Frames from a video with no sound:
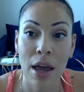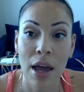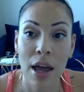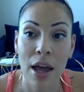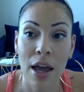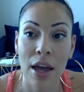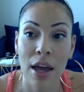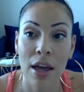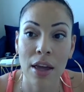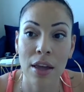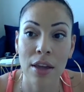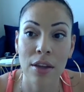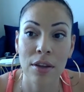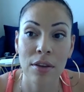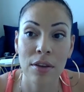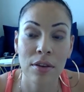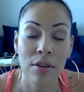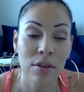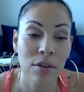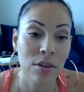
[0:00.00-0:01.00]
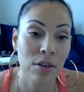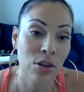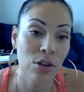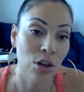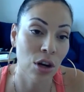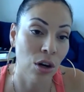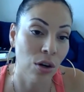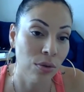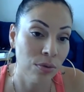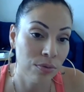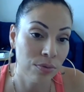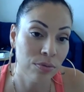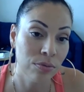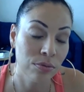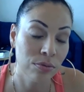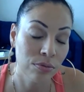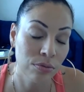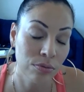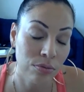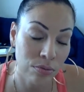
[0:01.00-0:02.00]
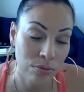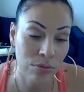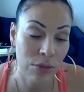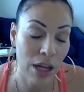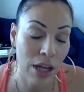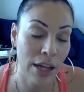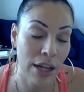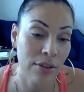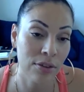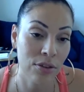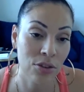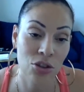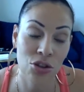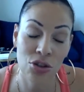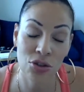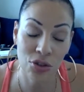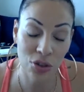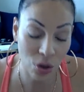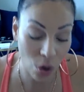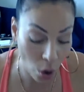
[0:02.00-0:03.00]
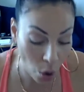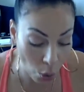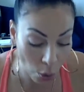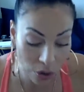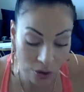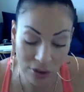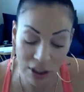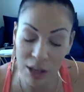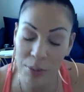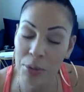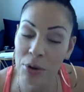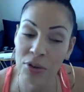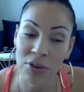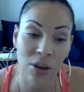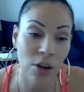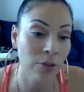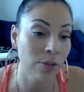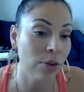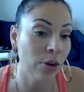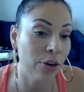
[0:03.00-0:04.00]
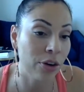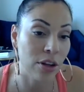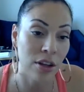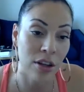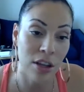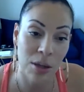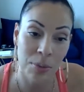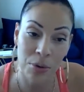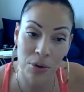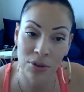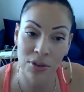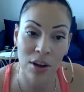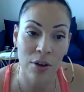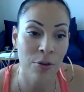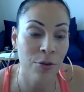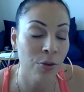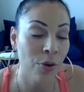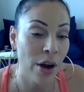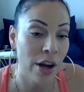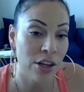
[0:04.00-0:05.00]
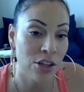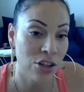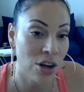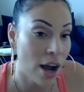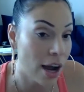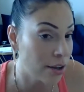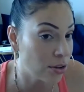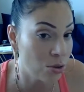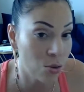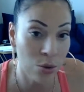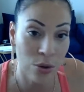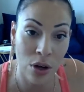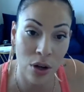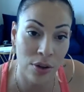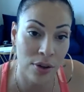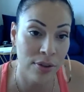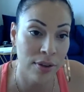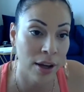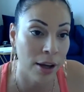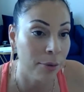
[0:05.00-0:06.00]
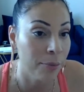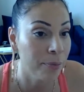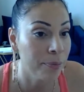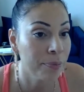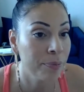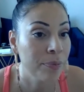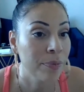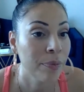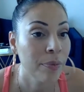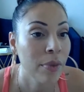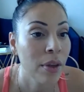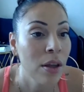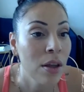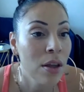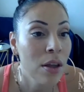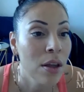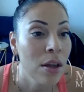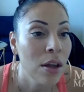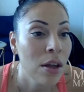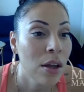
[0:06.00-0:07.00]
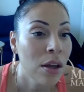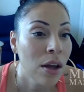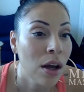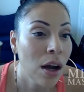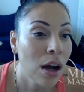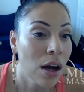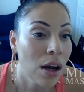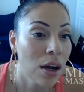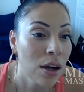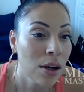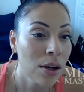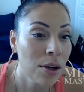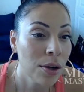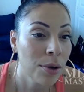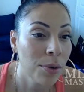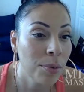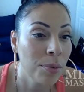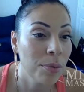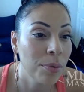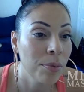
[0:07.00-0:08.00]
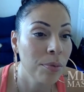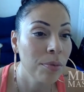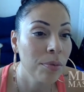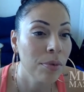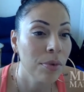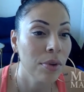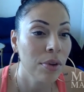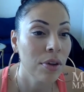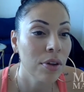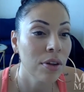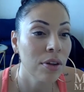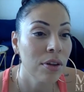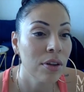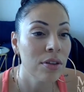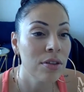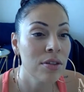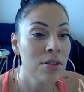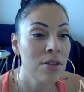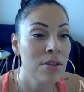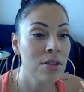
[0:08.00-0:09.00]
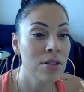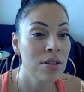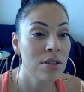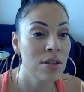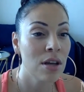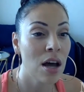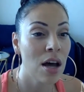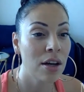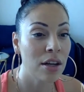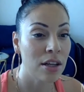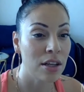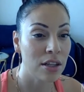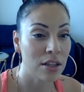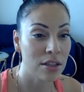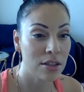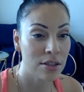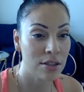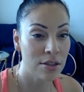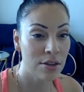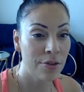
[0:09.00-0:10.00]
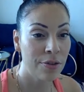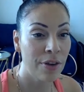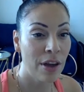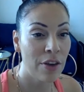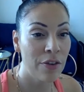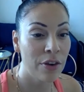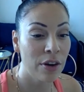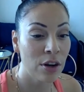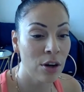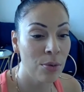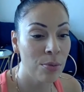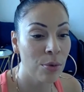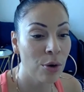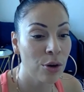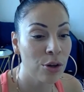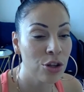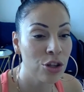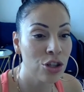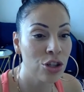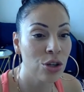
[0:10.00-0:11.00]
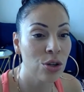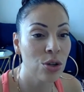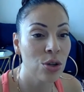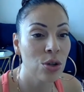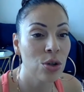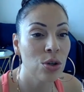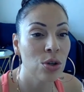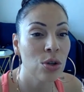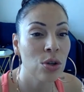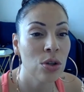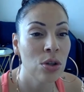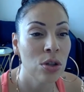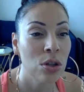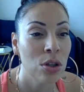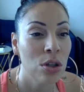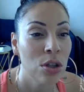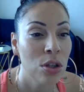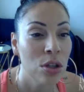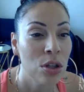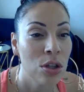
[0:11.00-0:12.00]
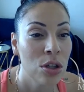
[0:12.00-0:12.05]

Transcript: And, that's just always keep yourself learning, keep yourself fresh. I do it all the time. The Sonics, favorite commercial